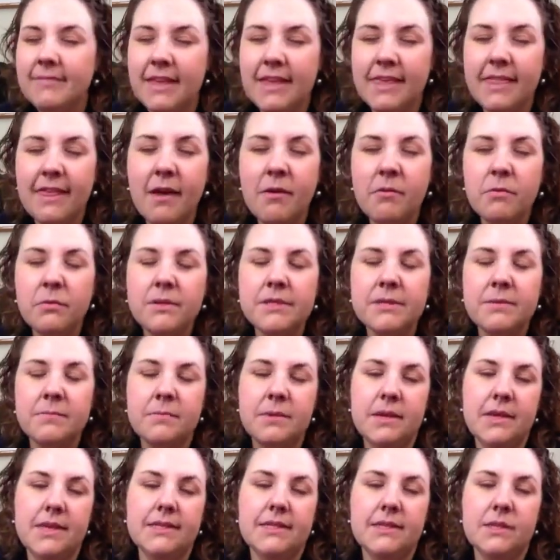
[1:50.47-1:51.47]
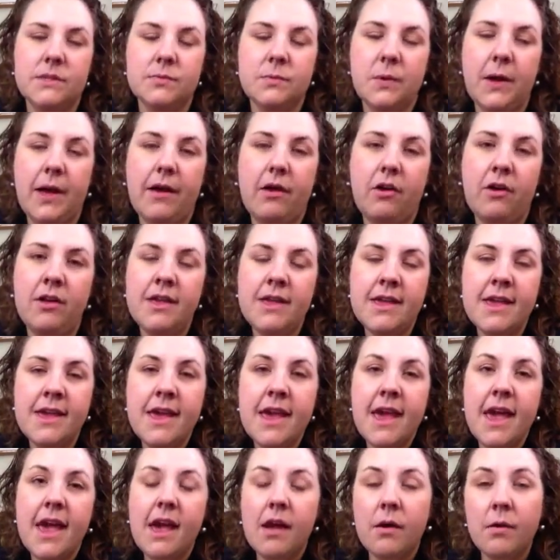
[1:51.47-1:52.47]
that one was a miss as well.
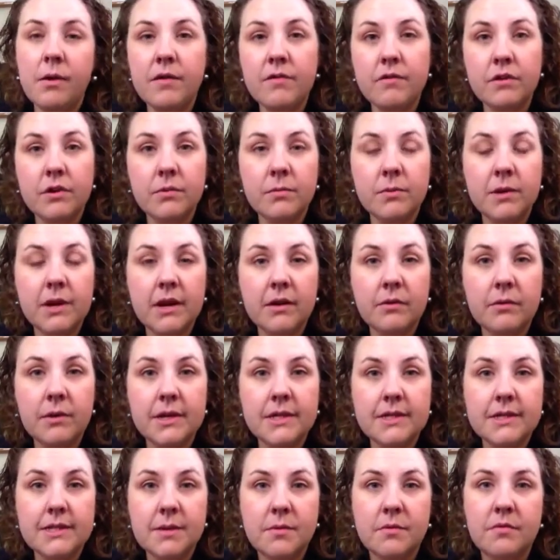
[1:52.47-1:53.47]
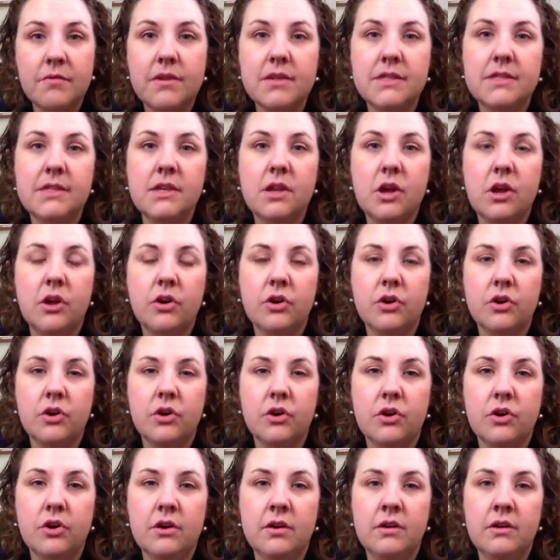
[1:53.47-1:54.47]
However, when I read some of his
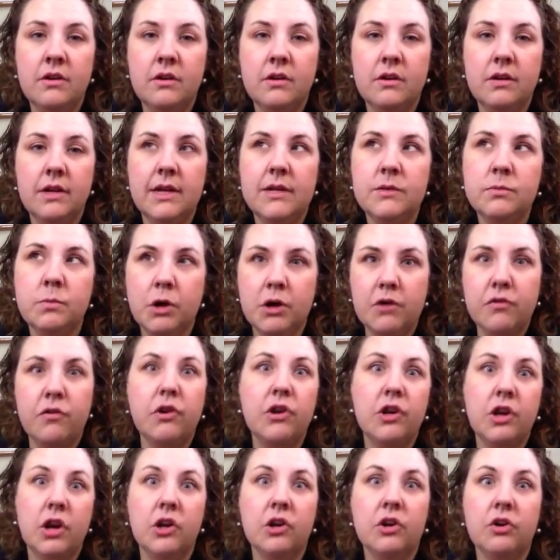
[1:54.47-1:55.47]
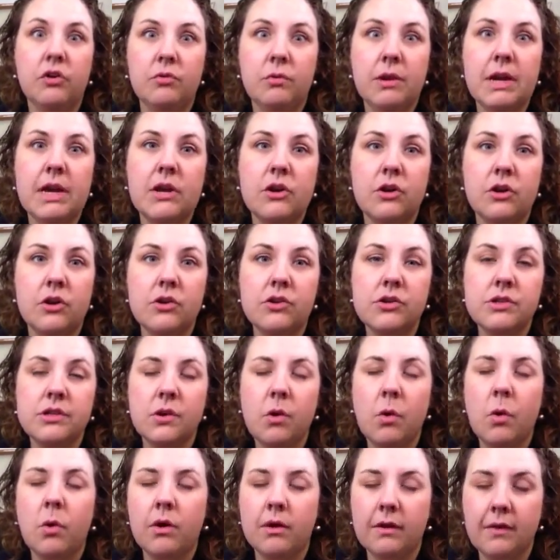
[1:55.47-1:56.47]
work for younger readers,
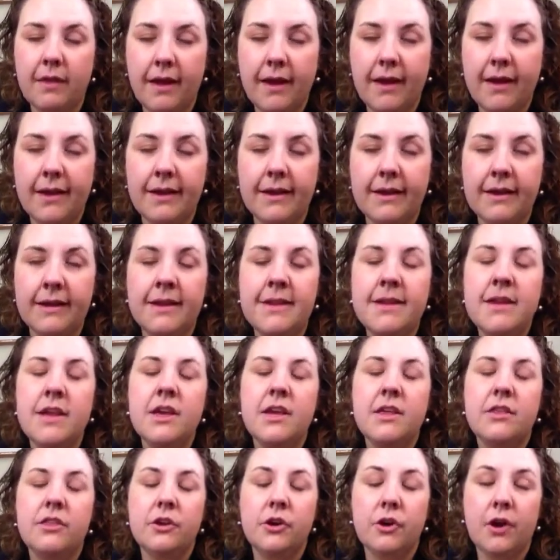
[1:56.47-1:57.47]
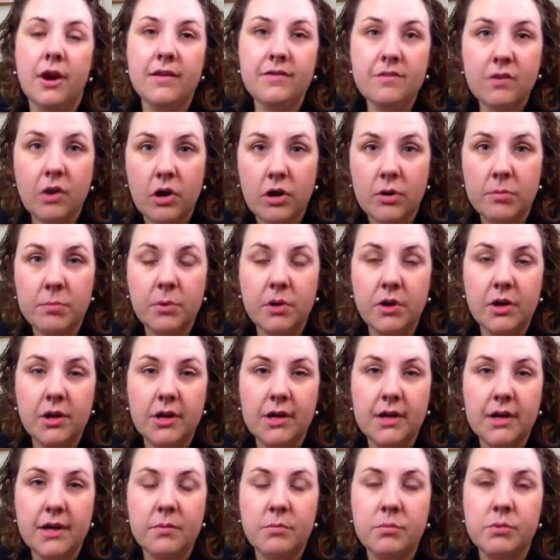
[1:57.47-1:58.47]
Coraline, The Graveyard
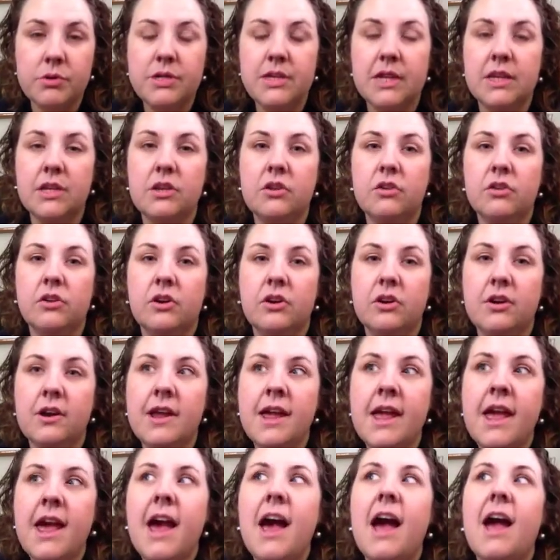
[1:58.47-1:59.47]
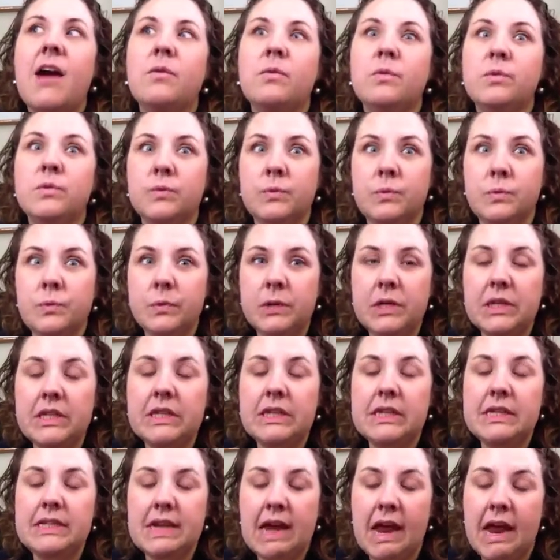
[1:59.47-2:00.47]
Book in particular, I was
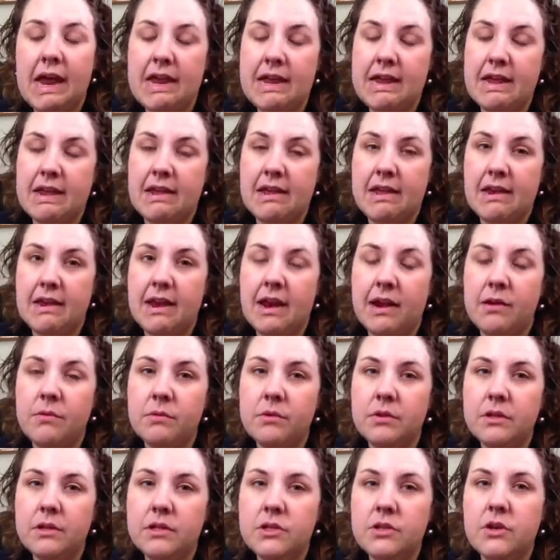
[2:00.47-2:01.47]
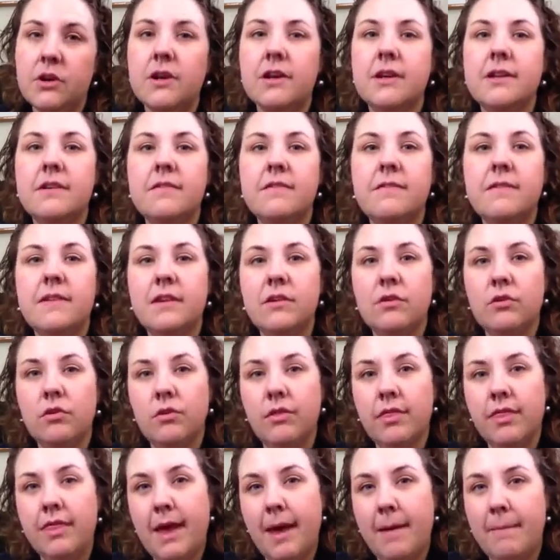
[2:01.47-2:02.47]
really taken. I really started to
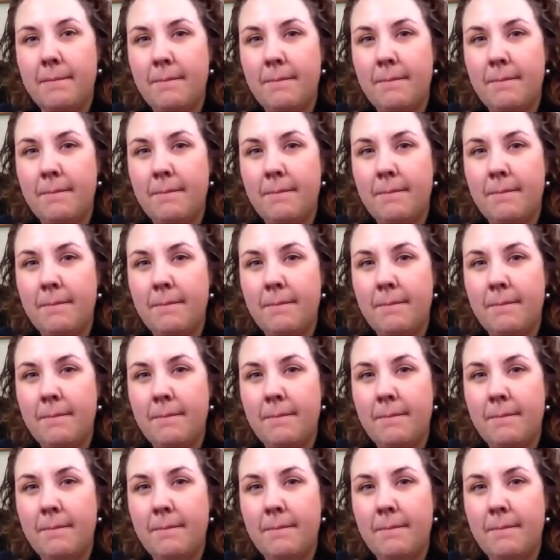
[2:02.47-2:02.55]
feel that